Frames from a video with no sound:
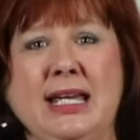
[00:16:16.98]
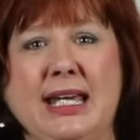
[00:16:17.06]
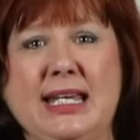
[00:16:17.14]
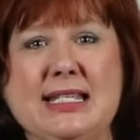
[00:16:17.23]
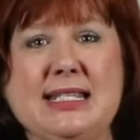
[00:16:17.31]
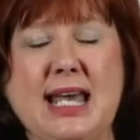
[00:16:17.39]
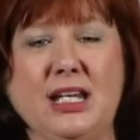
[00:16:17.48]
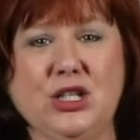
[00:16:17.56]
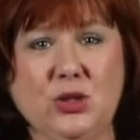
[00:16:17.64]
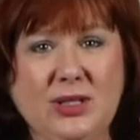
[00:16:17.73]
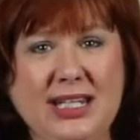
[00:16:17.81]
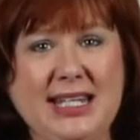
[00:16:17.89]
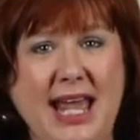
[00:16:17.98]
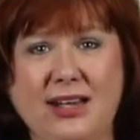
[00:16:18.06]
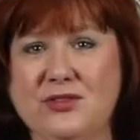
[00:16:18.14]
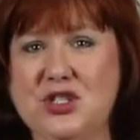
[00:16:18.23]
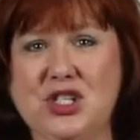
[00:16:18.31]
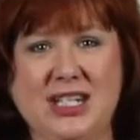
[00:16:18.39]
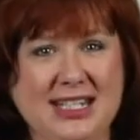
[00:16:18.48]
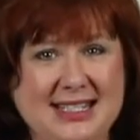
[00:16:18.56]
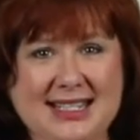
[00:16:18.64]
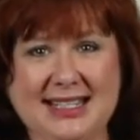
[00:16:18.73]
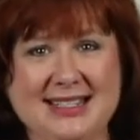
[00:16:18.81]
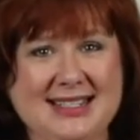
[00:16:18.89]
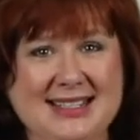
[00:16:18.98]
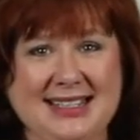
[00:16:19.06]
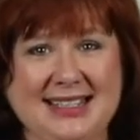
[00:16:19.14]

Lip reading: is that you need to have Jesus